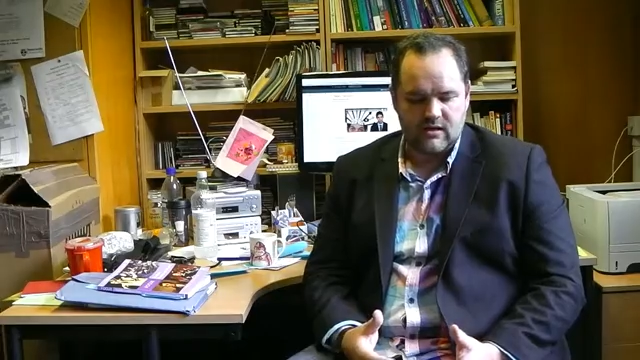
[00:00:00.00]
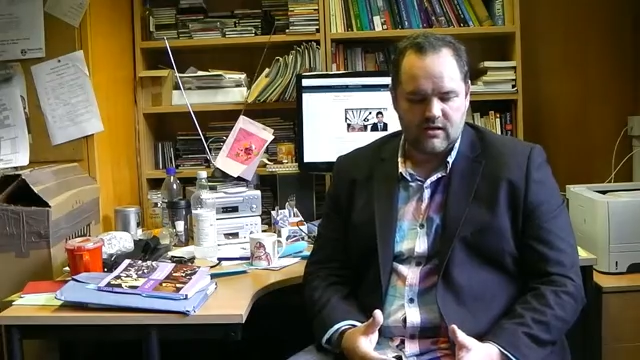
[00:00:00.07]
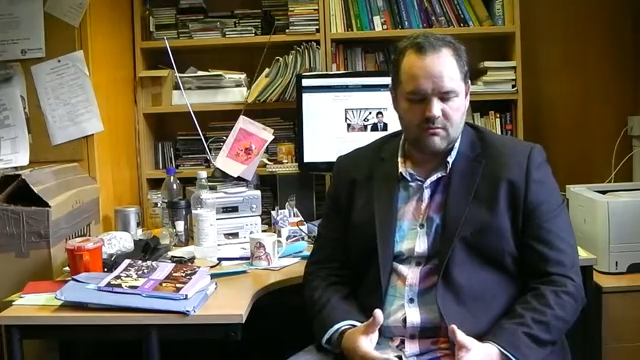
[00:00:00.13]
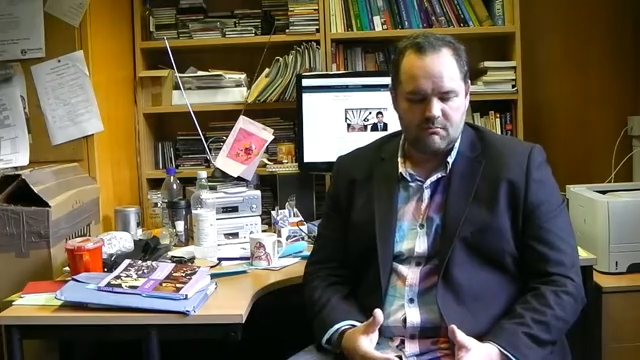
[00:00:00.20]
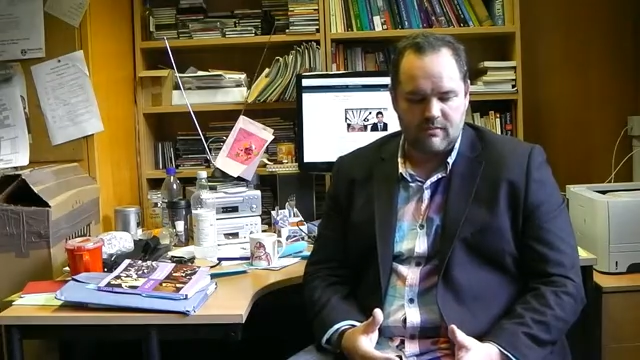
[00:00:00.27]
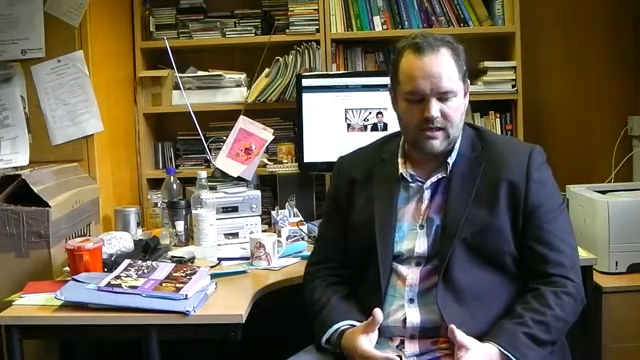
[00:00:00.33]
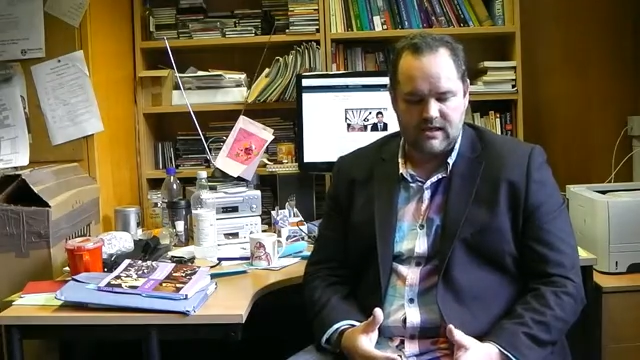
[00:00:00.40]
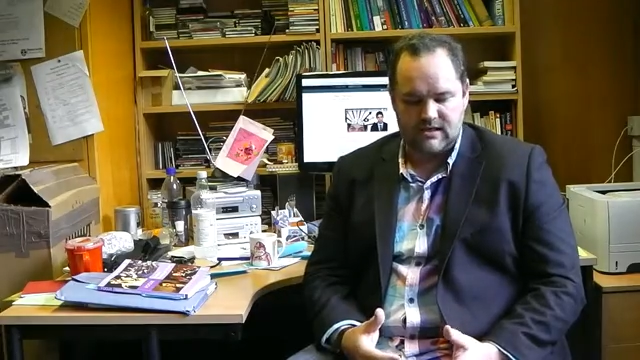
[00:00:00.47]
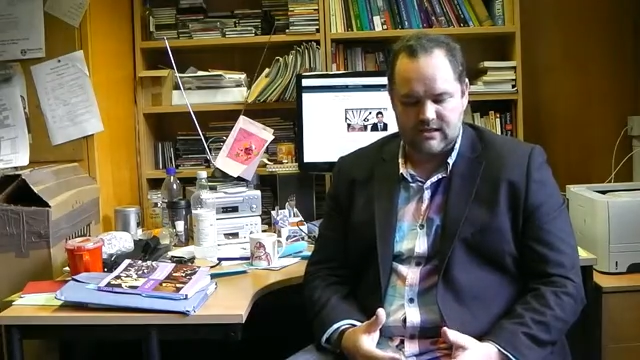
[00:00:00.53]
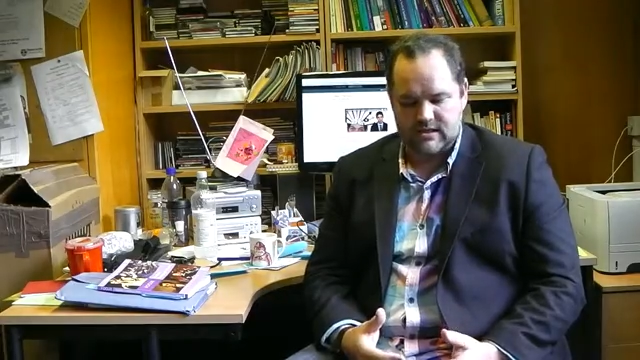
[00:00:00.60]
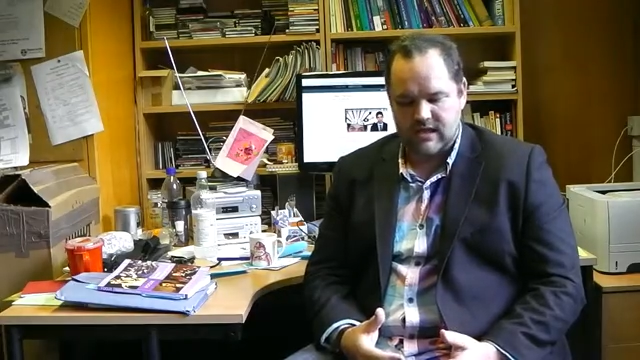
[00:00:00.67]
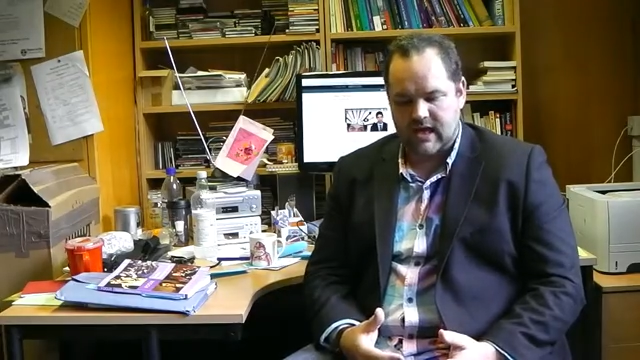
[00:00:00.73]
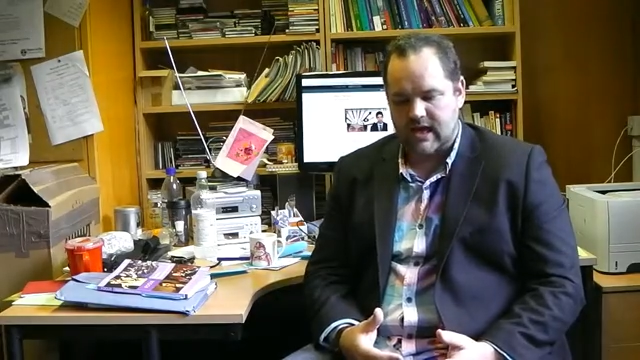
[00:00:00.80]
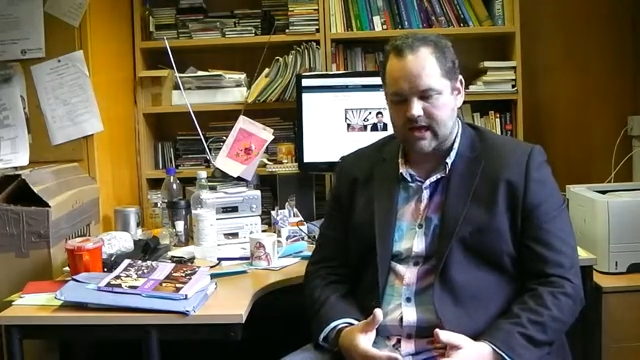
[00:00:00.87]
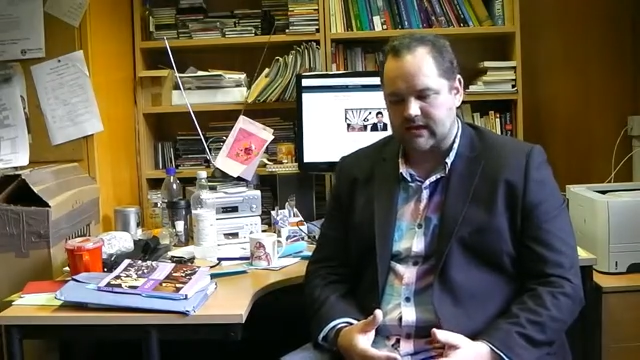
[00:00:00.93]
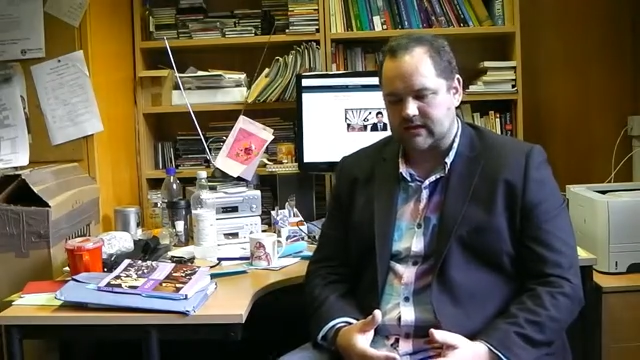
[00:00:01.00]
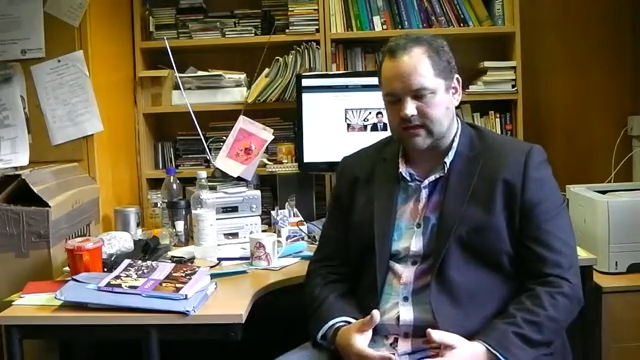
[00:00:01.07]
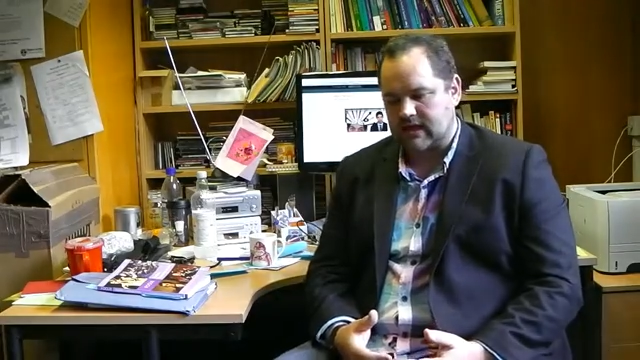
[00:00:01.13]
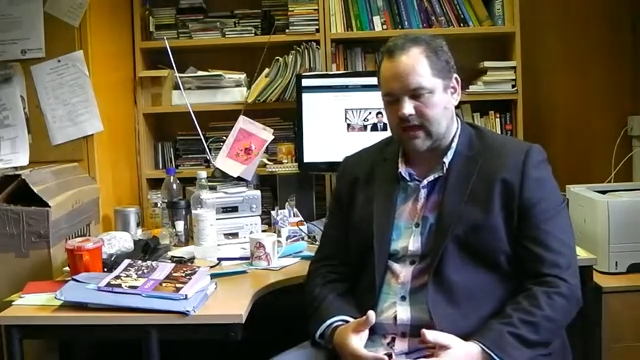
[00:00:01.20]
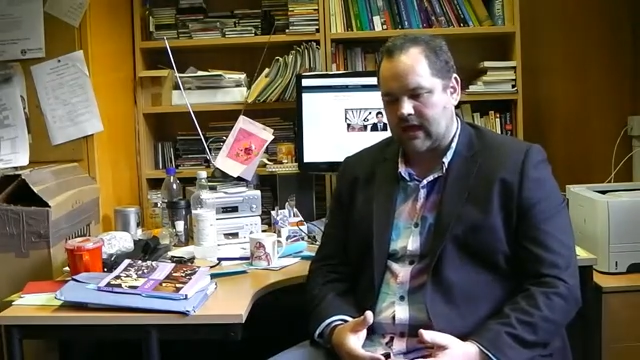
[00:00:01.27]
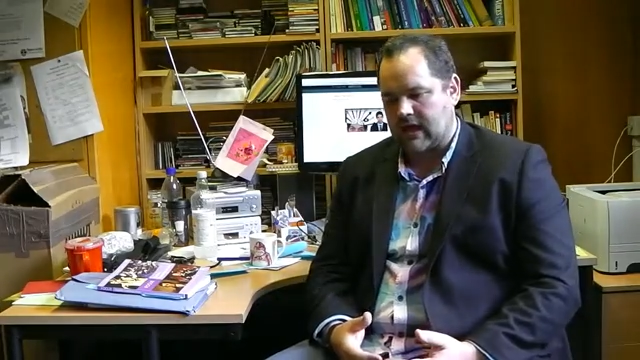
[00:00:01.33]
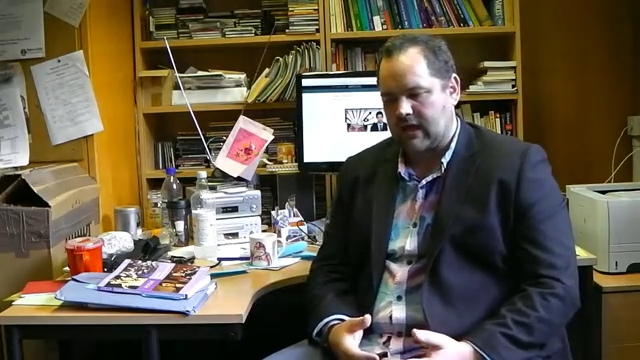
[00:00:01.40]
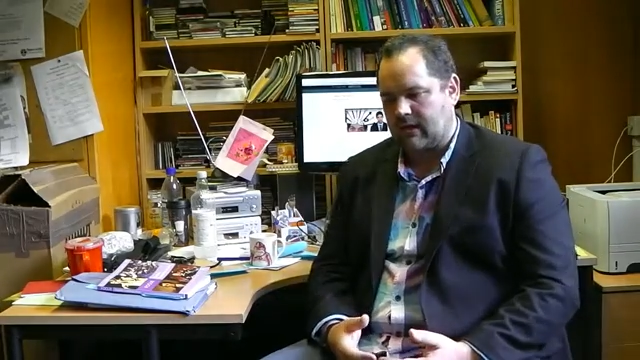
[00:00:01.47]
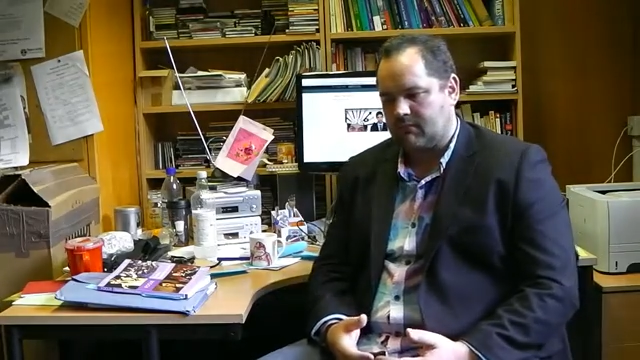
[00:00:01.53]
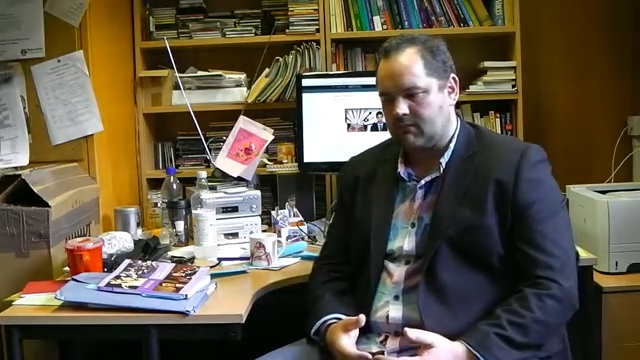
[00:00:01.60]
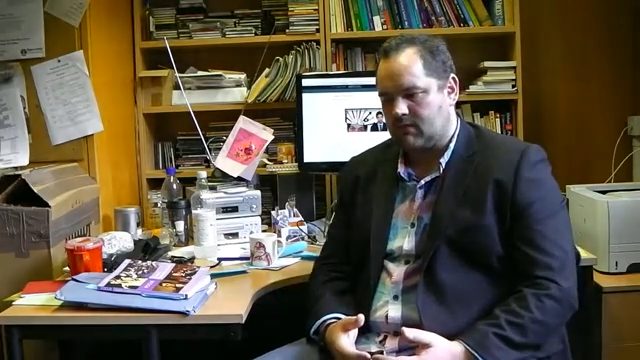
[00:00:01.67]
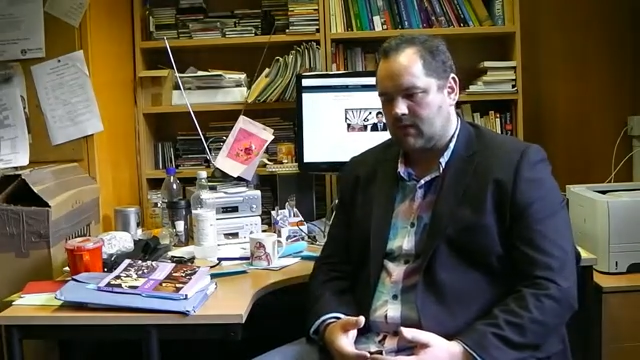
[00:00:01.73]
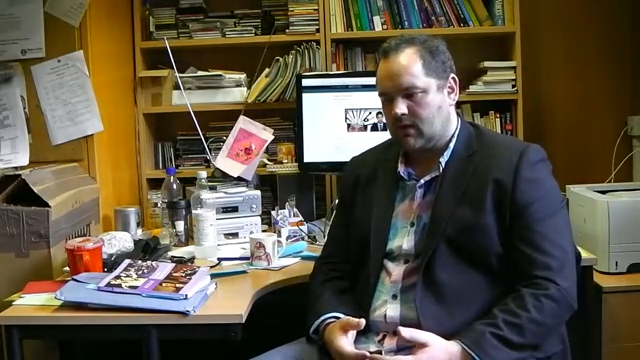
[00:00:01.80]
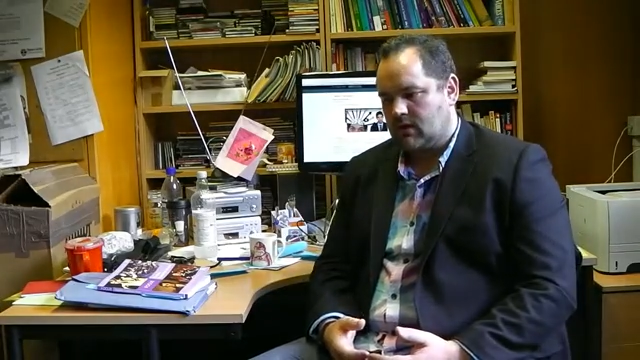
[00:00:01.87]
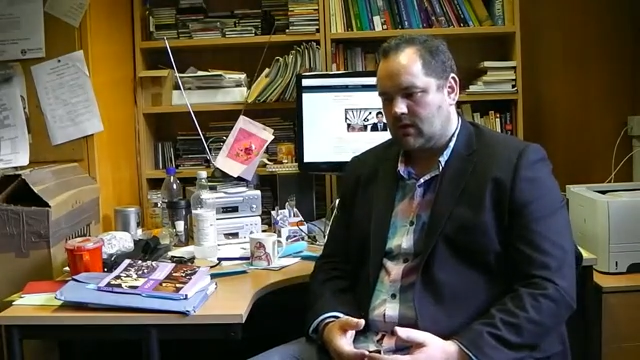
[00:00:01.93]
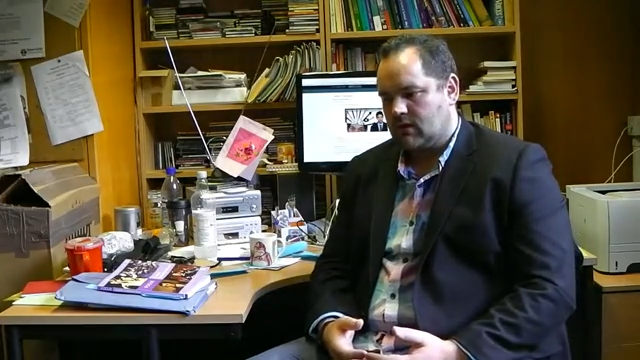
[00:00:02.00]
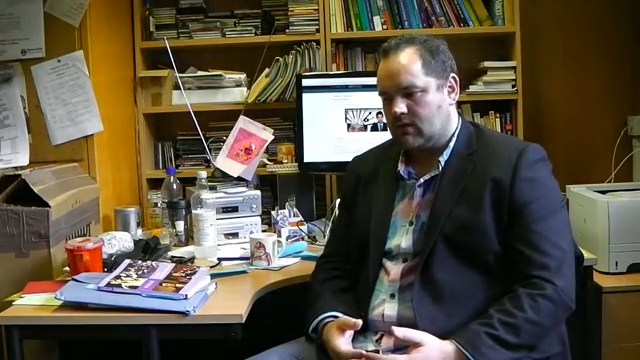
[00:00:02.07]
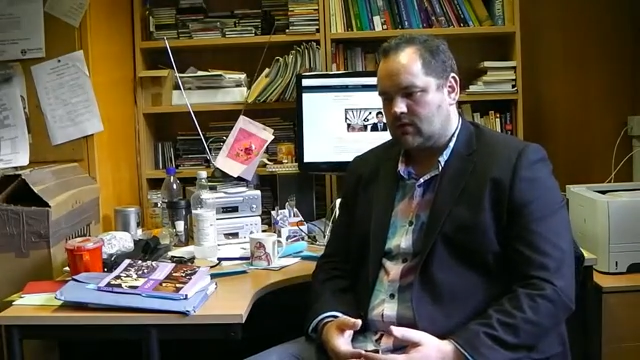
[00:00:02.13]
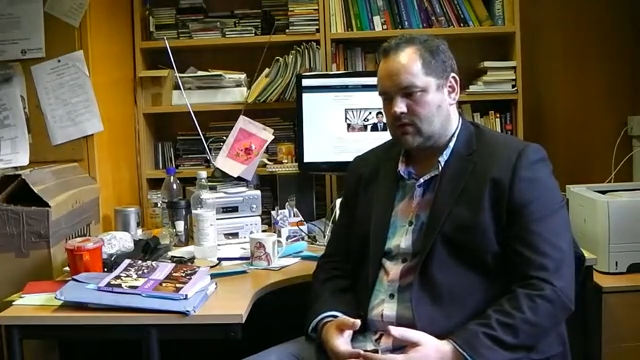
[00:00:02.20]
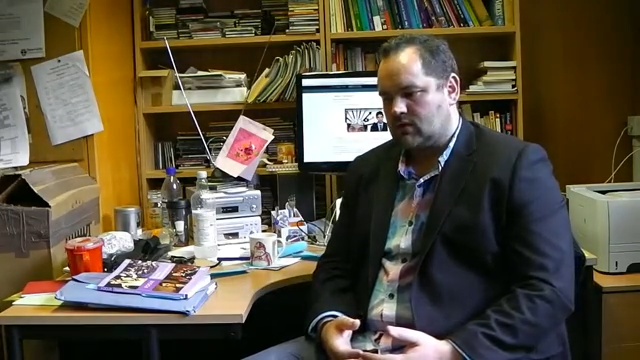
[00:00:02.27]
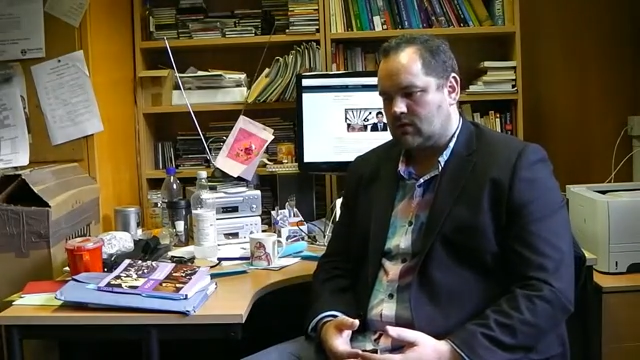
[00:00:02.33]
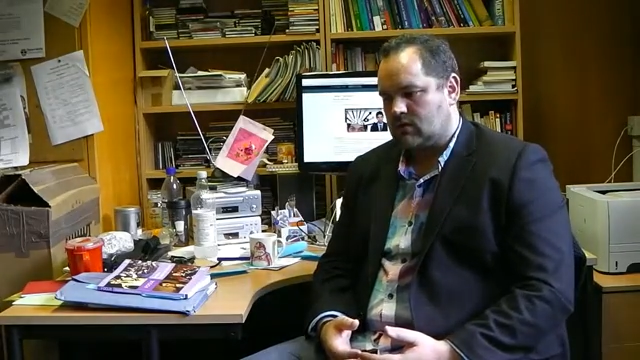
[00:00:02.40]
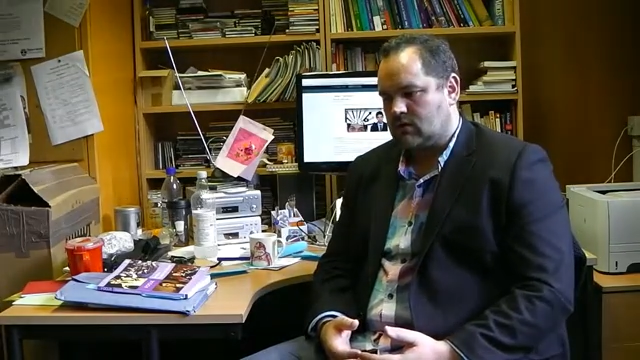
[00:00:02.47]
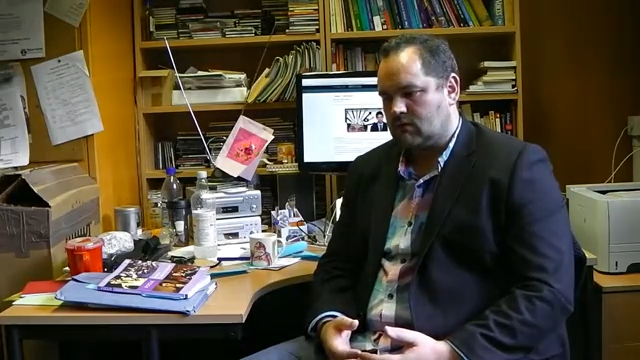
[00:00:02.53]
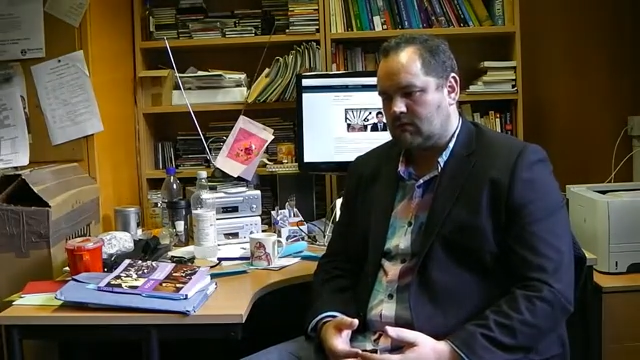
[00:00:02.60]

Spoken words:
means that the